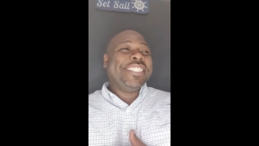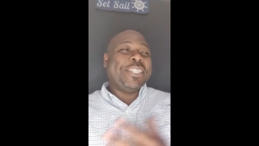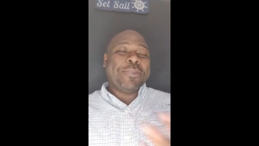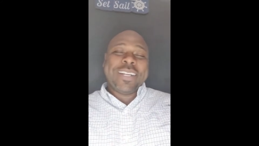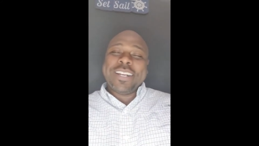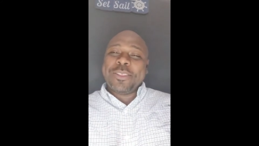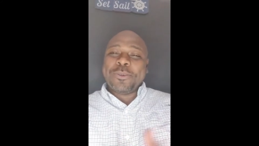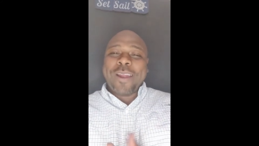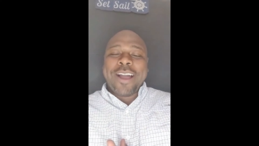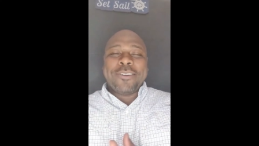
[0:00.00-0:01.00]
She went
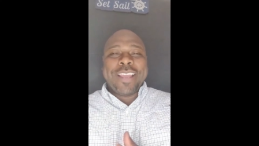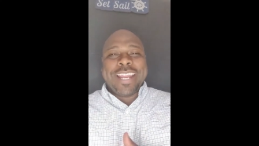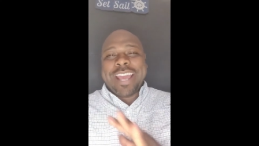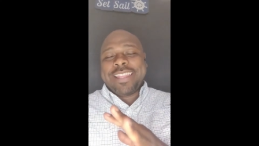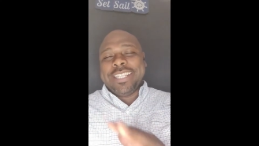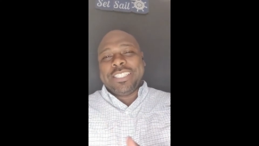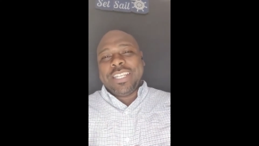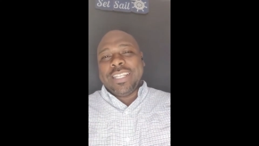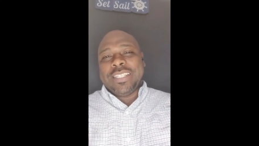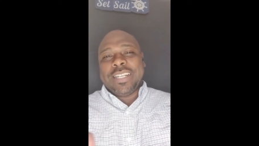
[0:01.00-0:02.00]
another route, and I think
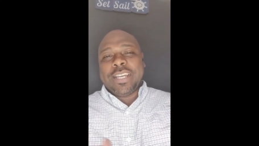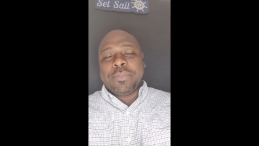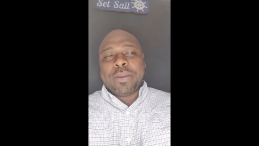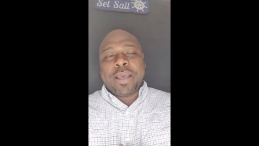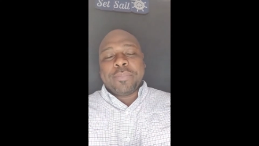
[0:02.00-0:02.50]
she ended up